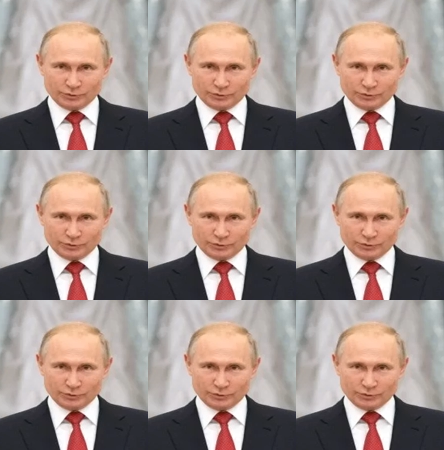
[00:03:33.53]

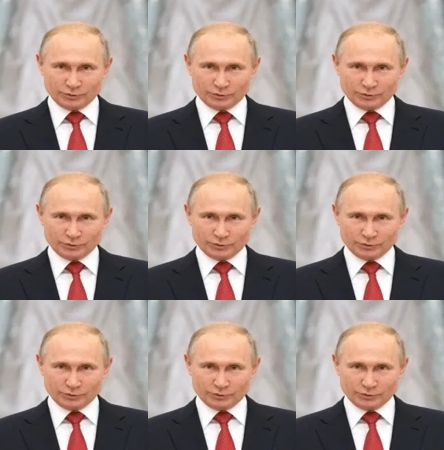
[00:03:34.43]

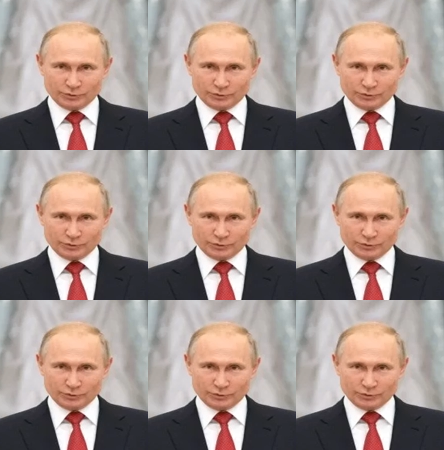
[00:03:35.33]

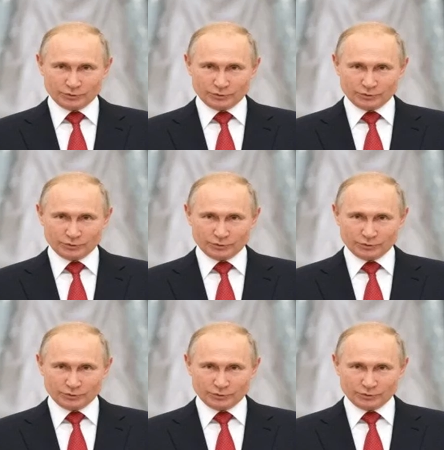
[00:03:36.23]

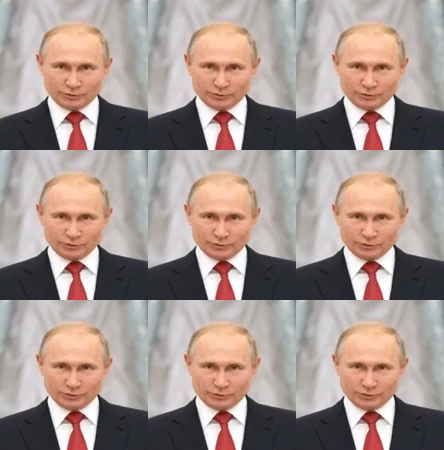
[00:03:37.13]

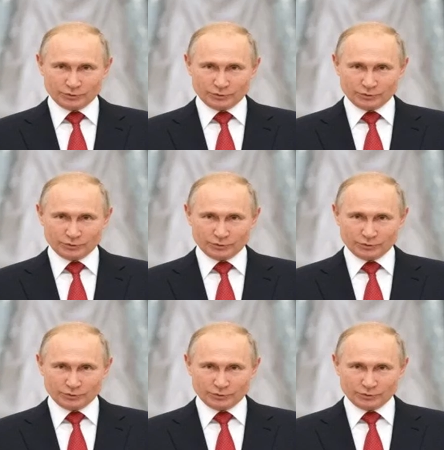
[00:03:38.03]

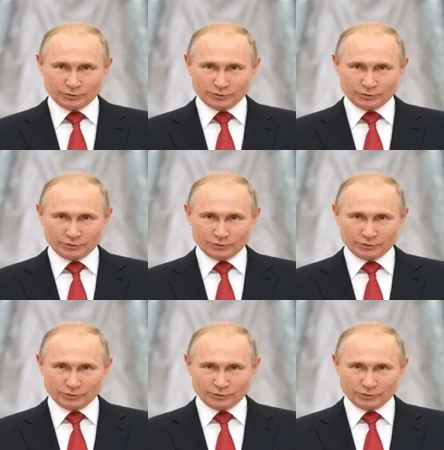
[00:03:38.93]

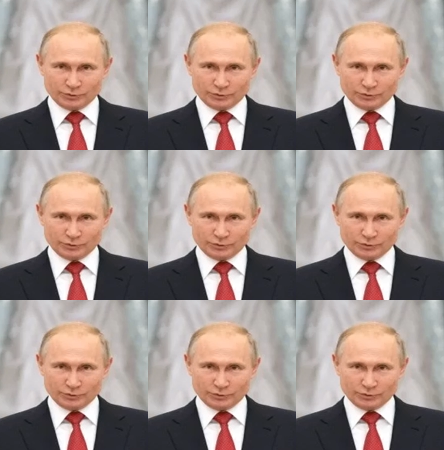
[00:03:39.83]

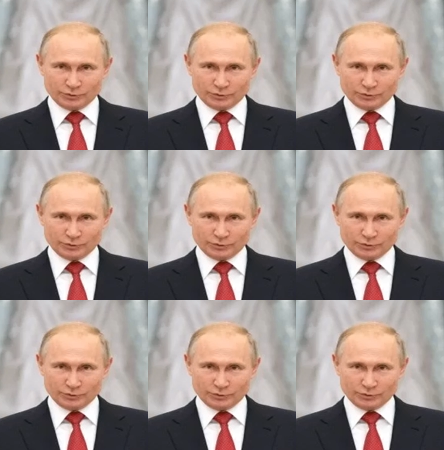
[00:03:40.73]
This is a still picture; no speech is visible.